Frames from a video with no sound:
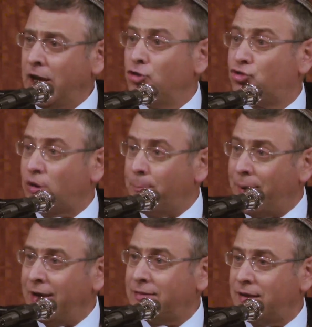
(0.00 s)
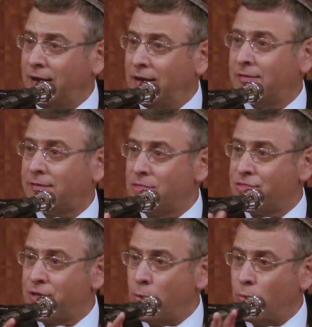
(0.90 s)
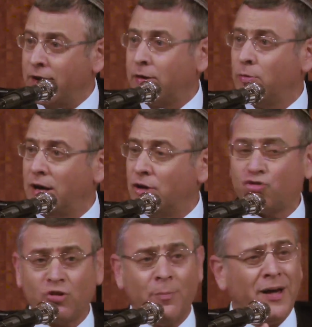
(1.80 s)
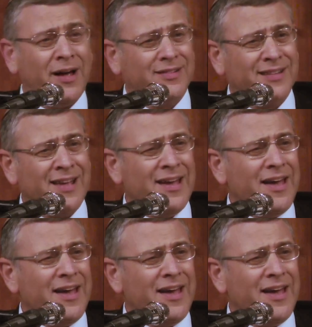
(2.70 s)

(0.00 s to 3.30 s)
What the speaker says: And Shabbat is the regular Shabbat.